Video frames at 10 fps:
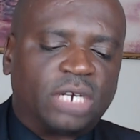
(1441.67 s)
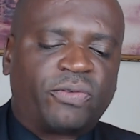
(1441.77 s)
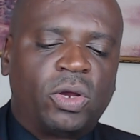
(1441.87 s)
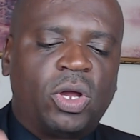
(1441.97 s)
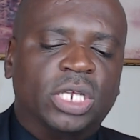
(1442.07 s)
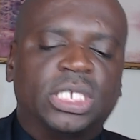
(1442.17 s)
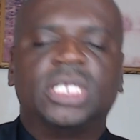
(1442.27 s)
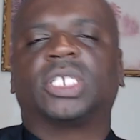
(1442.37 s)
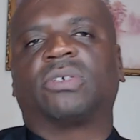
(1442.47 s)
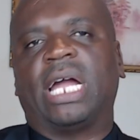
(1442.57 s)
of our Lord
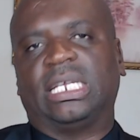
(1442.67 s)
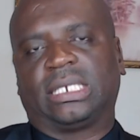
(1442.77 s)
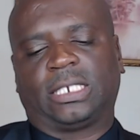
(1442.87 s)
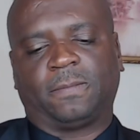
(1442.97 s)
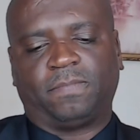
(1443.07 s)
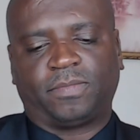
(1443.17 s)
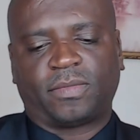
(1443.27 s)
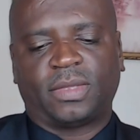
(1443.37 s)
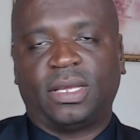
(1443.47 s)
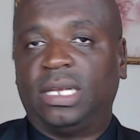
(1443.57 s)
Jesus Christ.
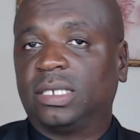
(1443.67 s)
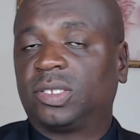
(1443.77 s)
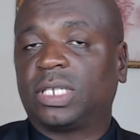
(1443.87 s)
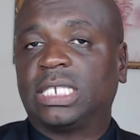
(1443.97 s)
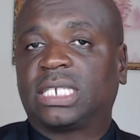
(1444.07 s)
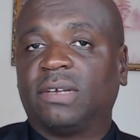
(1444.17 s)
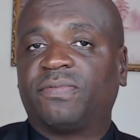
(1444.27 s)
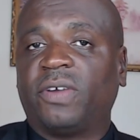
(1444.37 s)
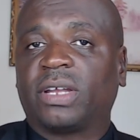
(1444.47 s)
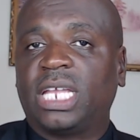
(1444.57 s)
Now listen to this
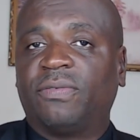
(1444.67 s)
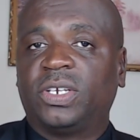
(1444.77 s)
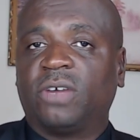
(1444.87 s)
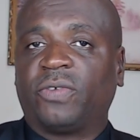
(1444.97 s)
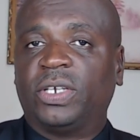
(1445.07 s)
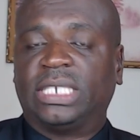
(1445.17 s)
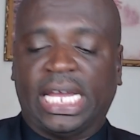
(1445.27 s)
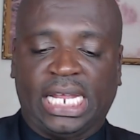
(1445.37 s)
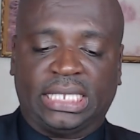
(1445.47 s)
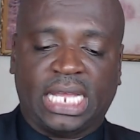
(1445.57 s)
very carefully now. Verse
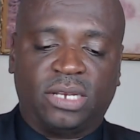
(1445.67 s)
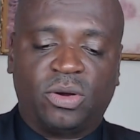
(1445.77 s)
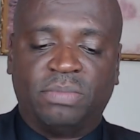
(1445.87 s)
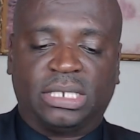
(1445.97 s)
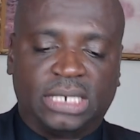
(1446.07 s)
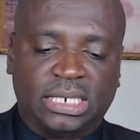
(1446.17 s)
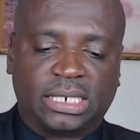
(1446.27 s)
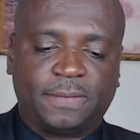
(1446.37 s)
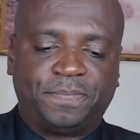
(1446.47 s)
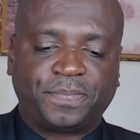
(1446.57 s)
9 and 10. Don't miss this.